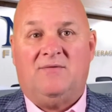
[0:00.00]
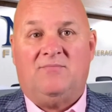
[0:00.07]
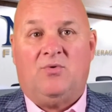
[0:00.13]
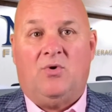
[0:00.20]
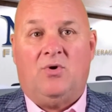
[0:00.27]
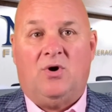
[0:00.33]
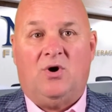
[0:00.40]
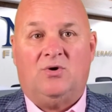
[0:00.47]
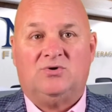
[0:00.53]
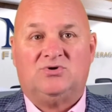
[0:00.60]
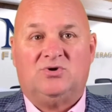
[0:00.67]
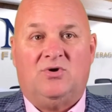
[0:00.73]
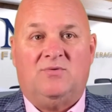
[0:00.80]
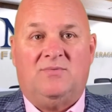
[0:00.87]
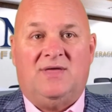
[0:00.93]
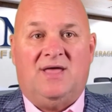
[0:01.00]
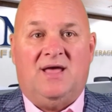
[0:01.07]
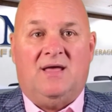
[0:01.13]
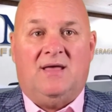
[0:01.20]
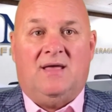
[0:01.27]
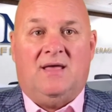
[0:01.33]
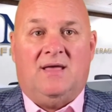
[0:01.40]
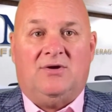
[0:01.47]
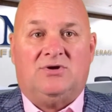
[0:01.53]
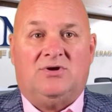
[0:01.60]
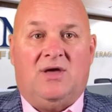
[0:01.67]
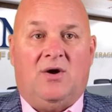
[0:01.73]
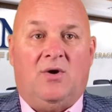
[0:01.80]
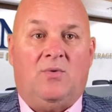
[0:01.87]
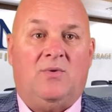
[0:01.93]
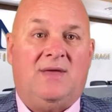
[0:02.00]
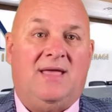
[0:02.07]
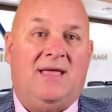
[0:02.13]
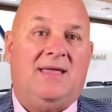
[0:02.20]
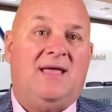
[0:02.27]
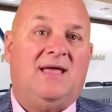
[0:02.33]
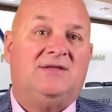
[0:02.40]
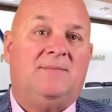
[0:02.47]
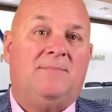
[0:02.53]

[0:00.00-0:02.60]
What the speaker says: for long-term care. So it doesn't